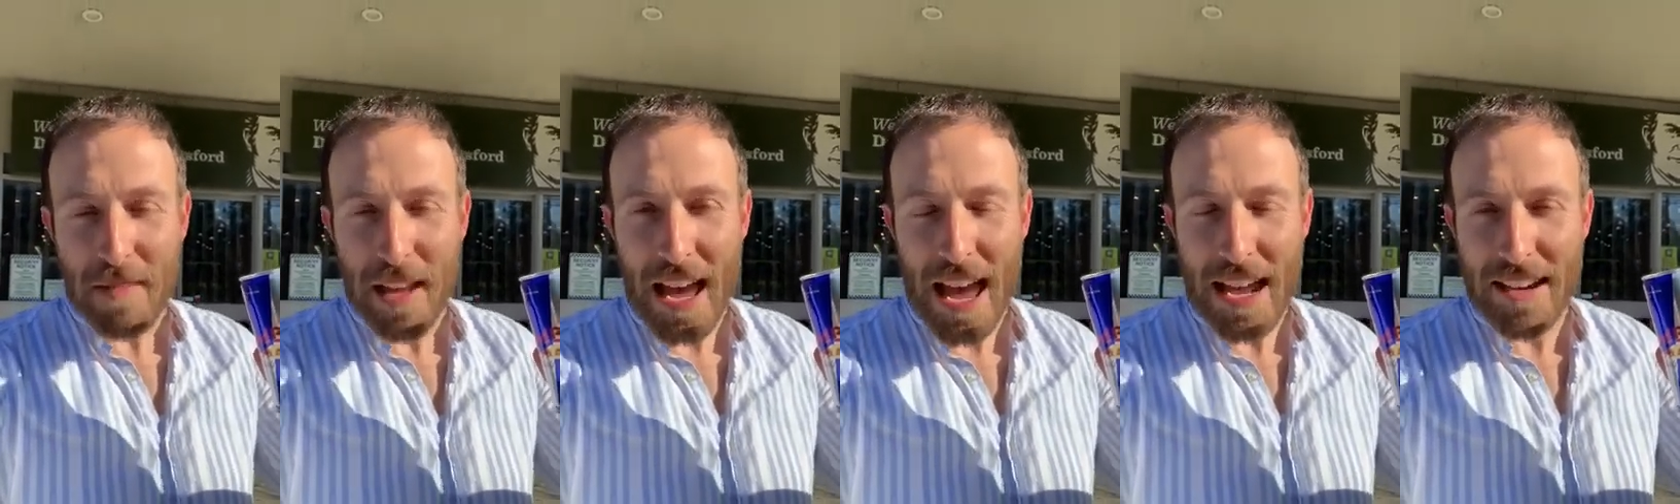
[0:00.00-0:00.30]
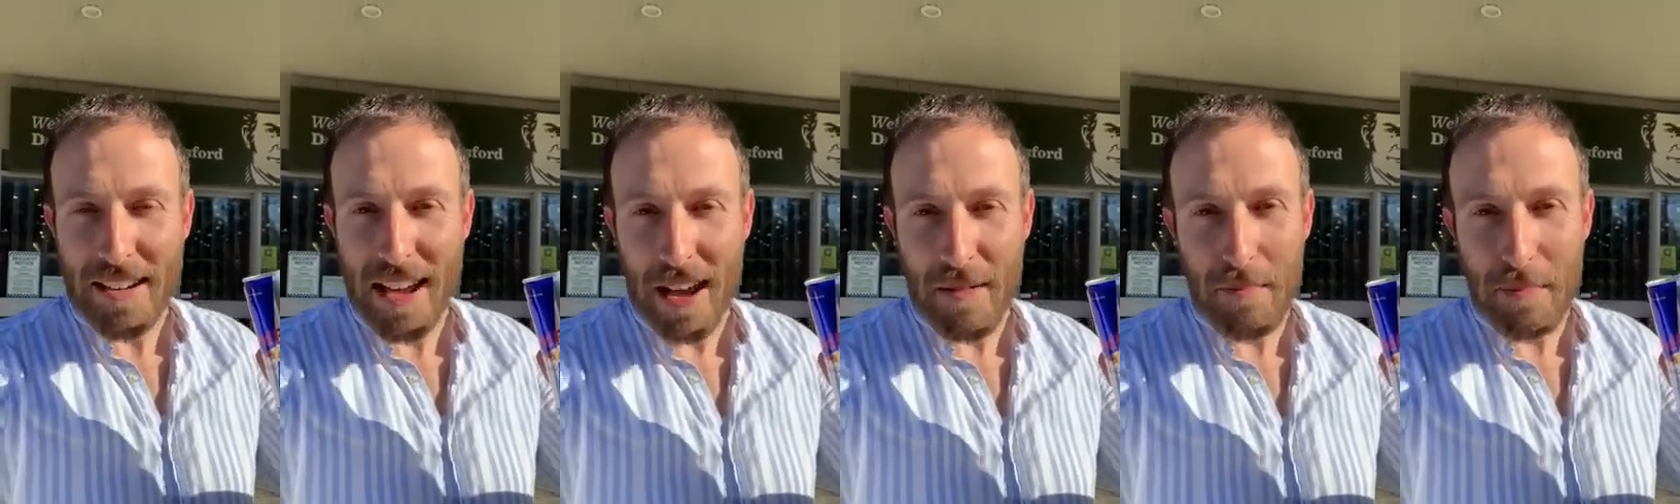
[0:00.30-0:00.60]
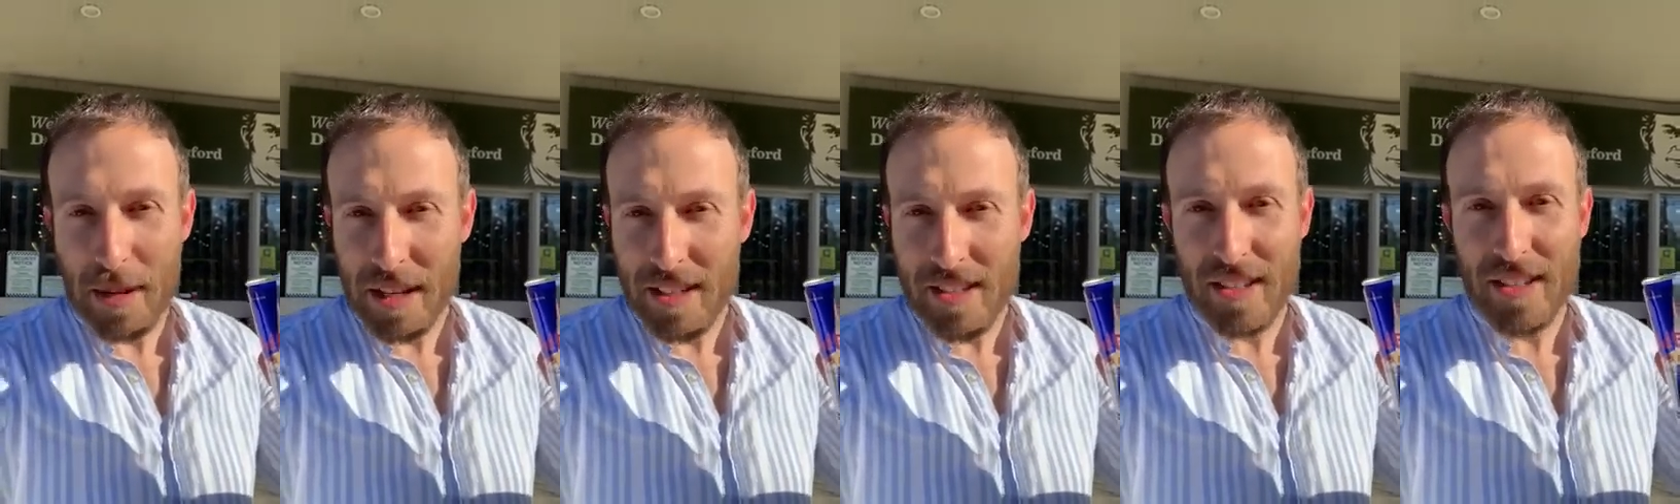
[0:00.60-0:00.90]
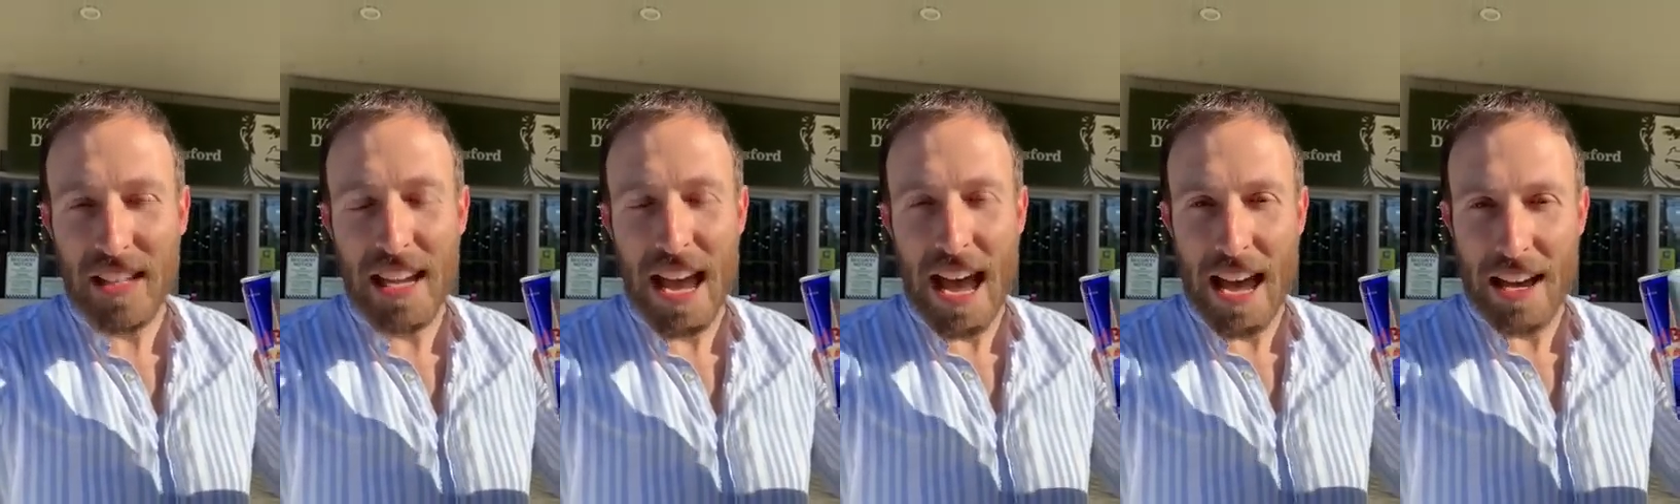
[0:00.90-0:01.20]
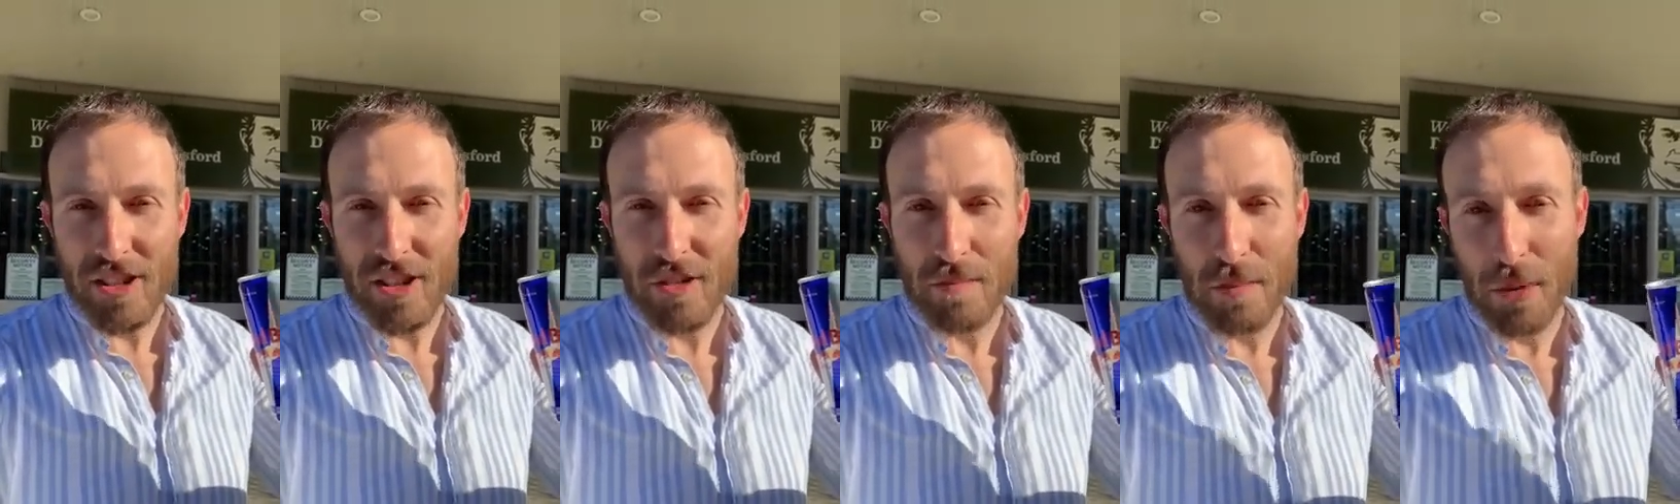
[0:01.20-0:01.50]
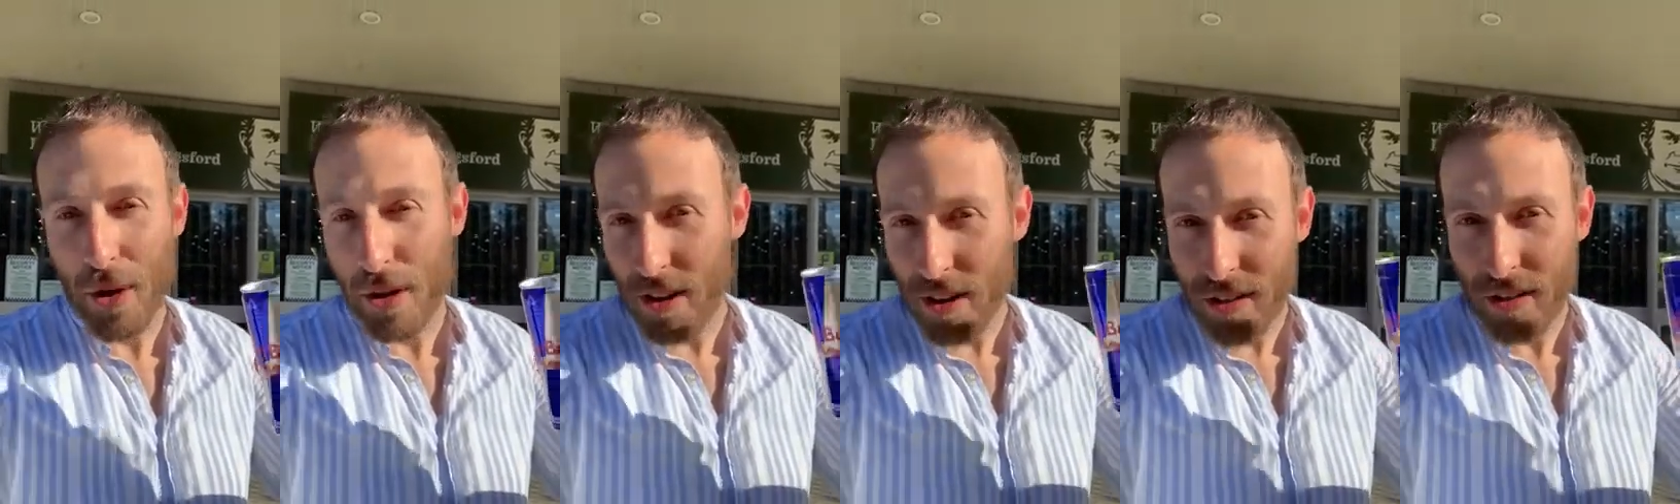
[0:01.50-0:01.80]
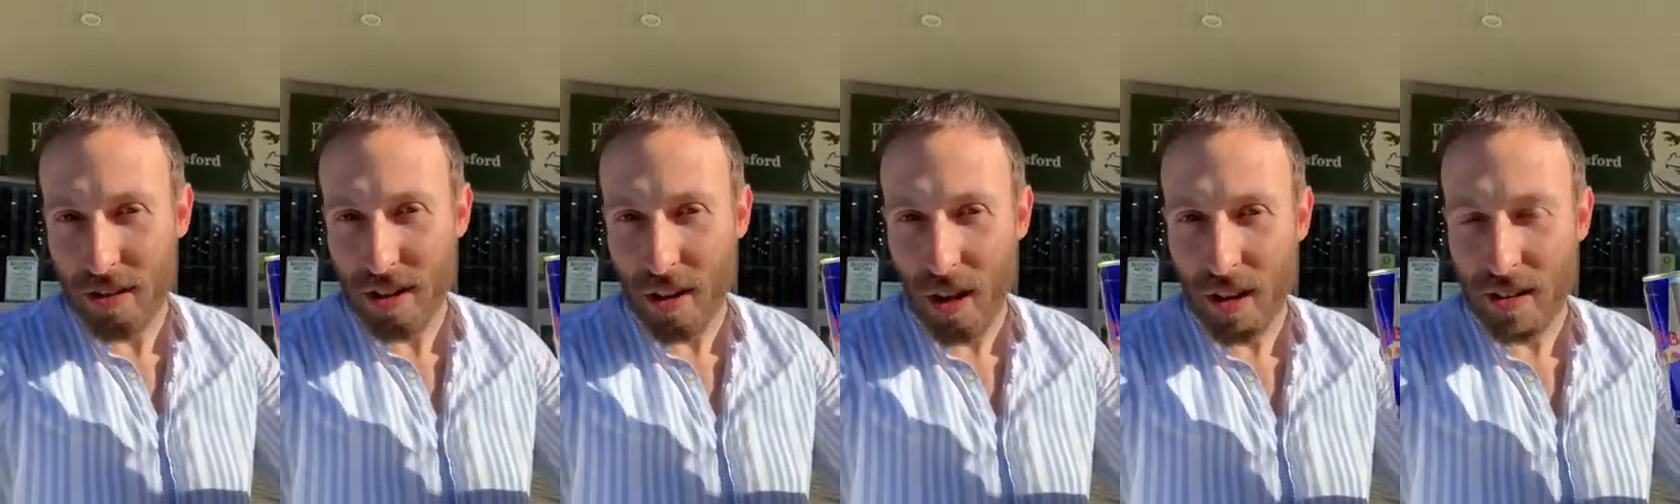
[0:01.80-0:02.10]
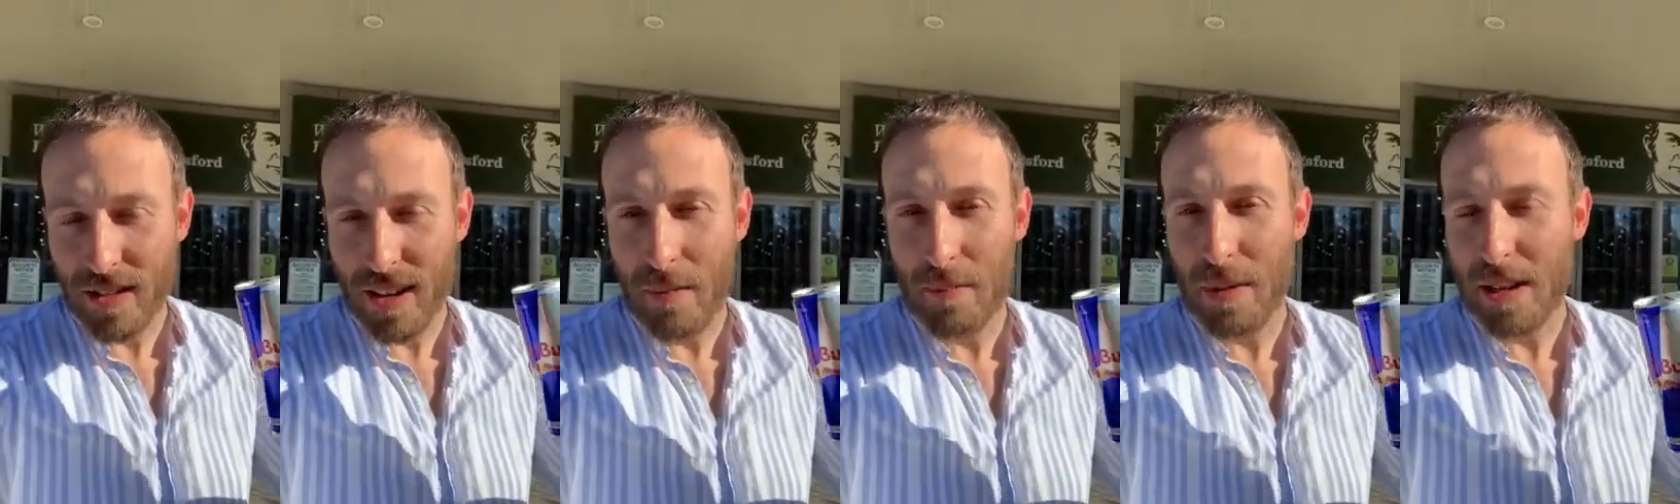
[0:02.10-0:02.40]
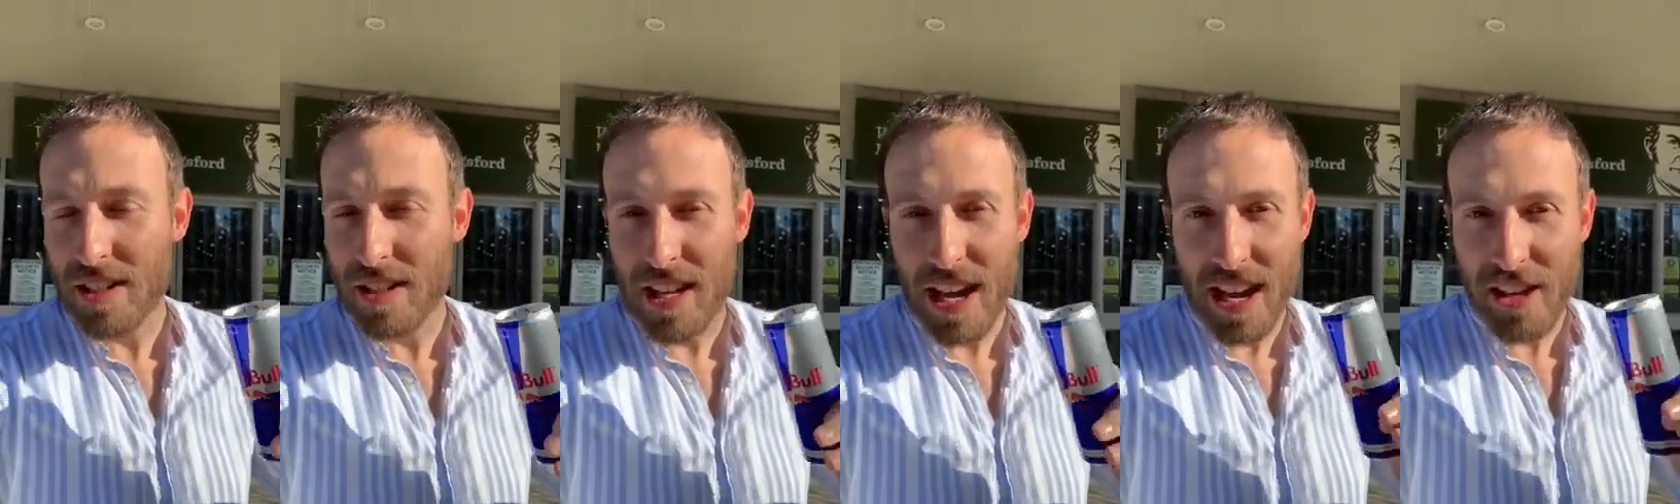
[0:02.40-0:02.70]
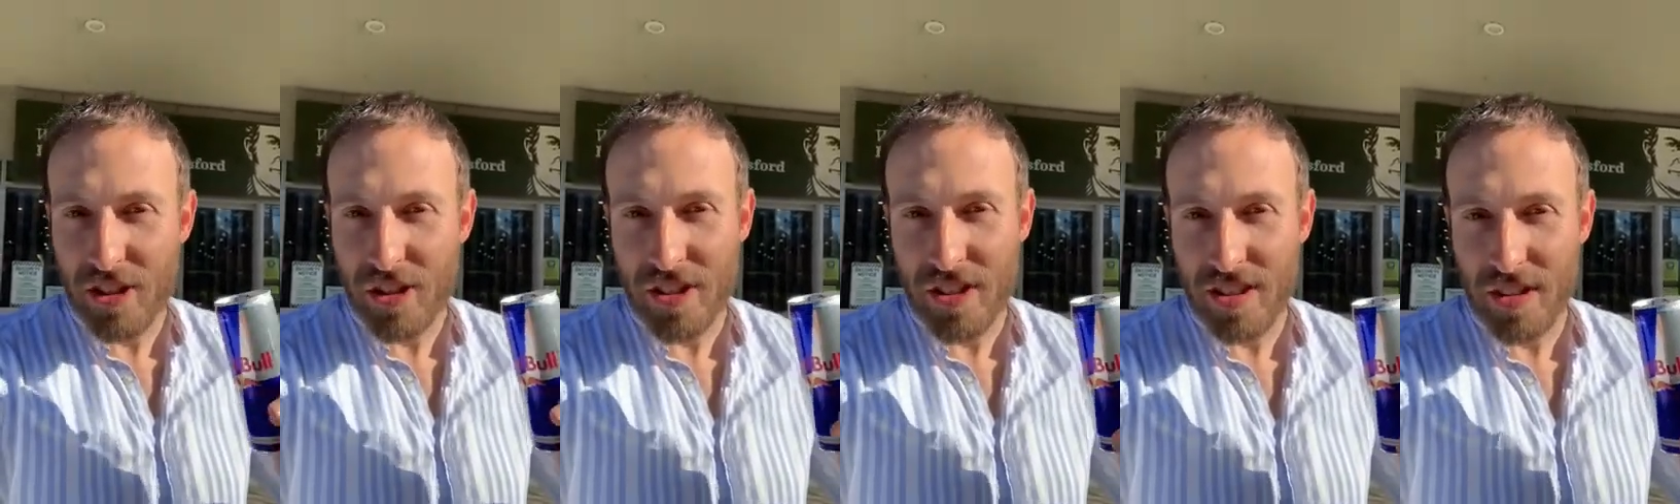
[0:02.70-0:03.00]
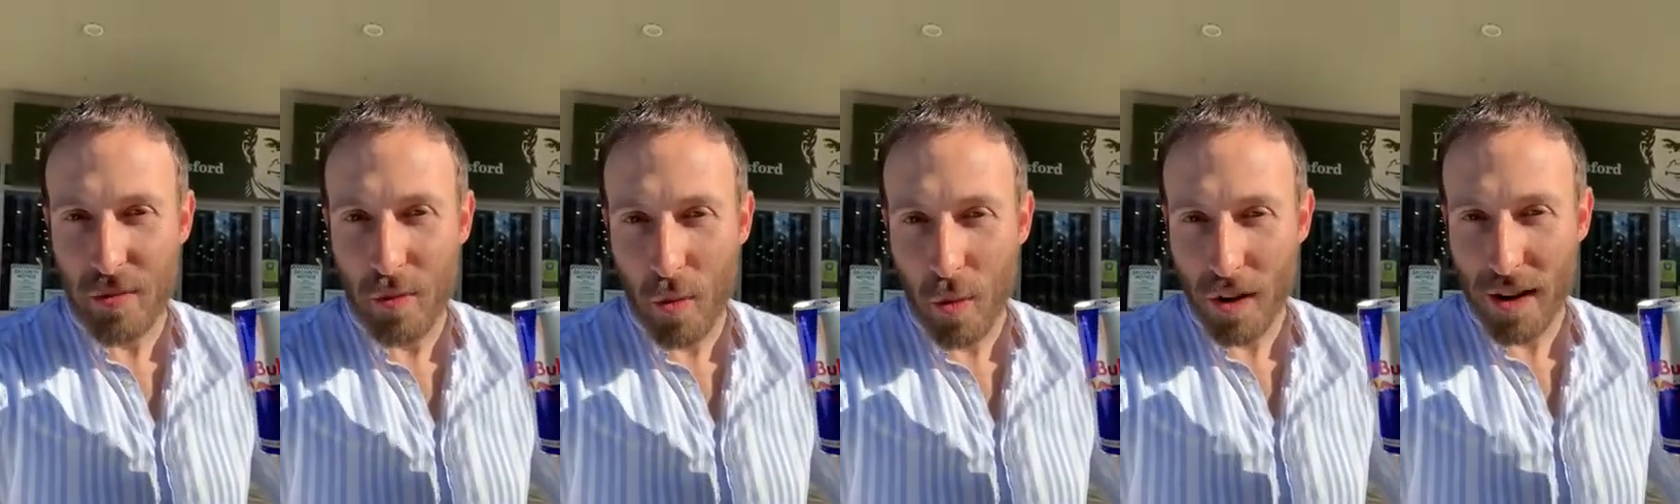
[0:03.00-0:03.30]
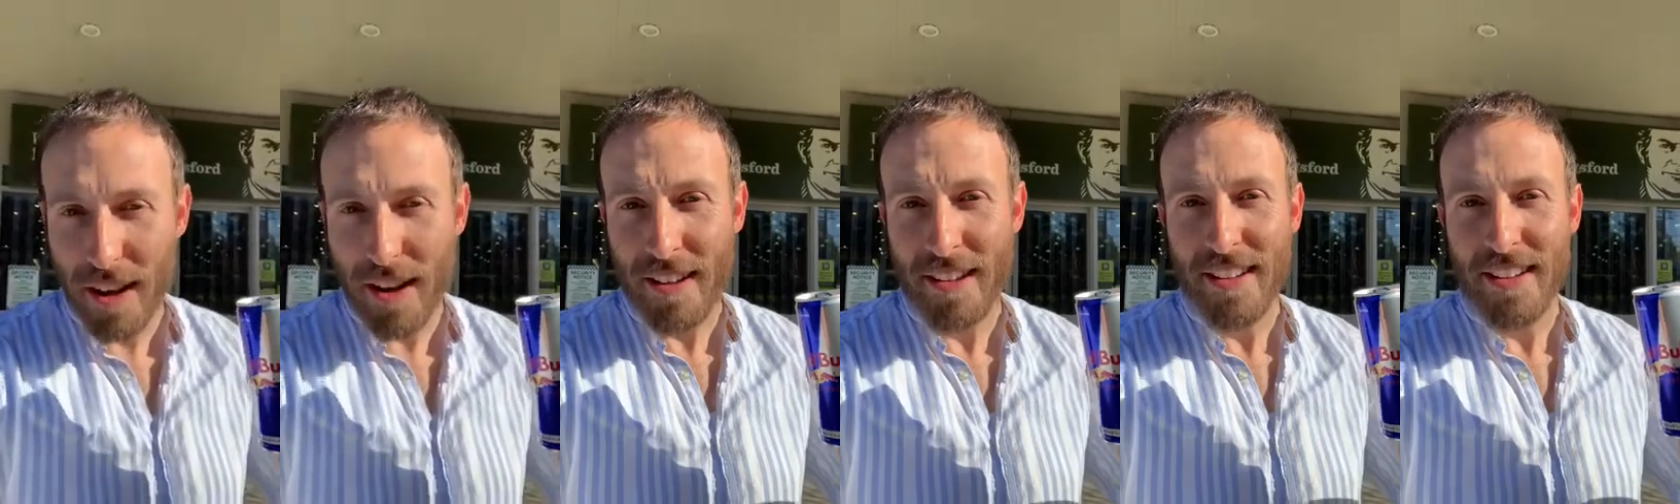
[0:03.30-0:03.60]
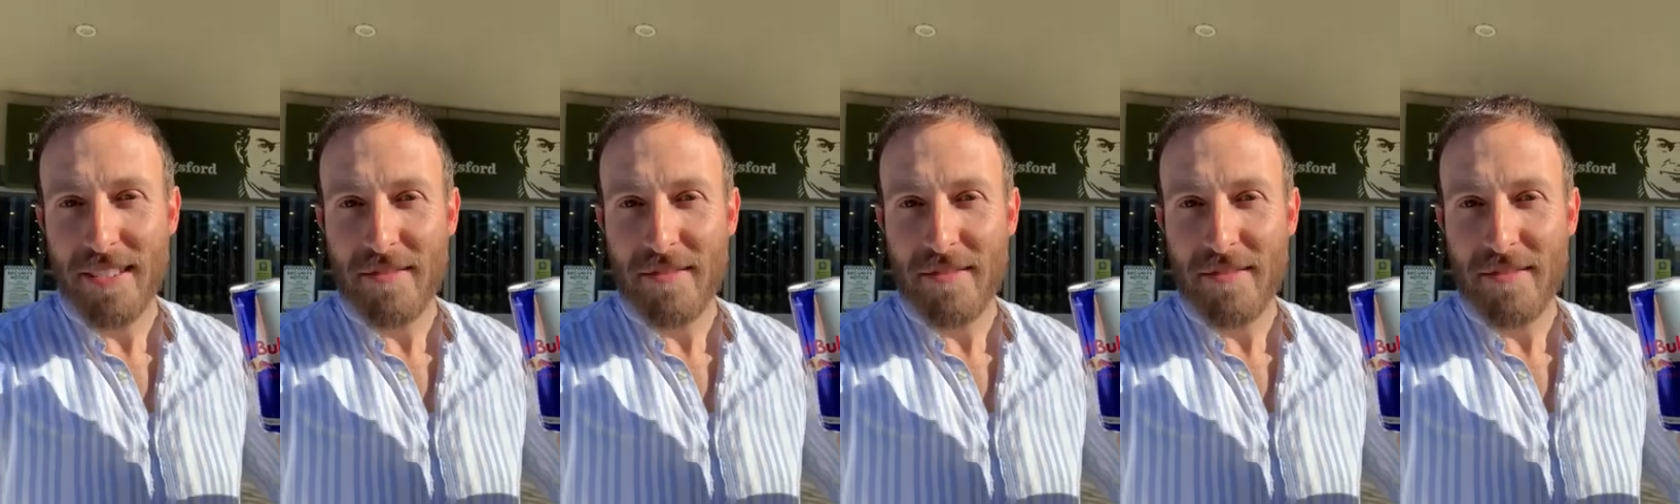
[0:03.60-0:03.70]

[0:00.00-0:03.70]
and mix the ash, burn it on the altar, mix the ashes in water,